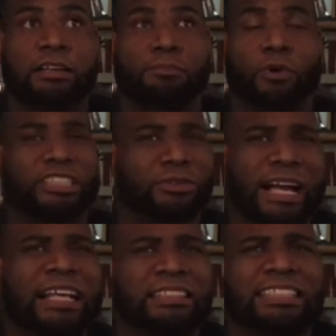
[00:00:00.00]
More so
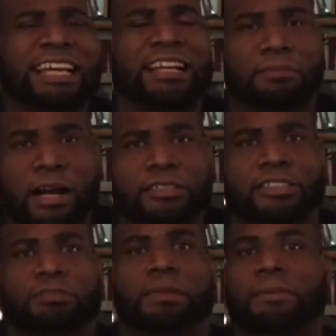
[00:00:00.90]
Godzilla King of the
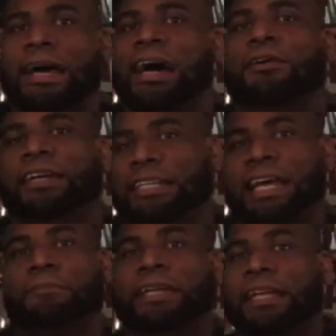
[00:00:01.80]
Monsters. Remember how in
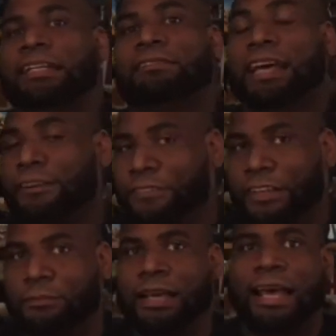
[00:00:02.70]
that beginning of that
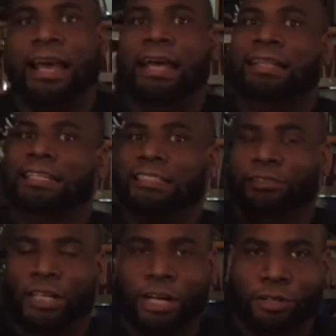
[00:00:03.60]
film, they
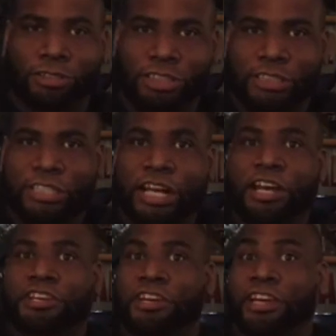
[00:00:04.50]
show the ocean,
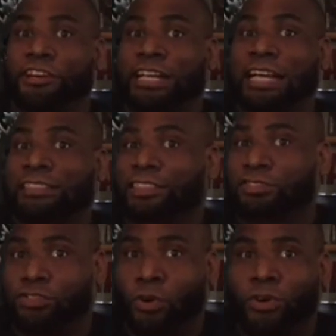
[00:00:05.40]
you hear
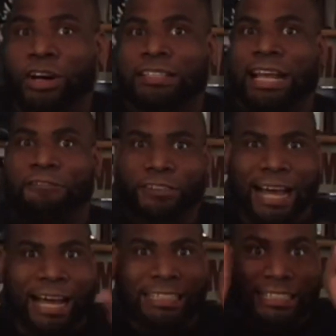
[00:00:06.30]
Godzilla's roar, they
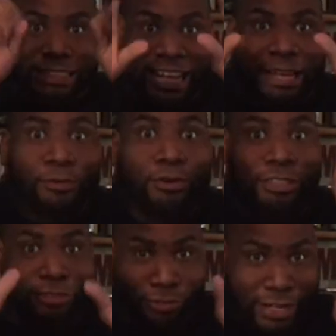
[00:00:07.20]
flash his name on
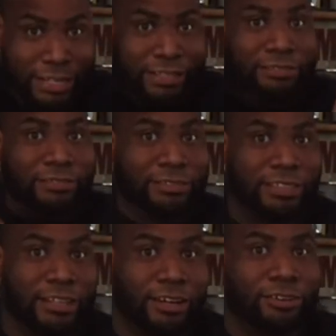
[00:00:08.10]
the screen,
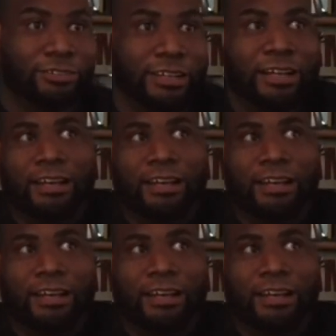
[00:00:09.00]
you know.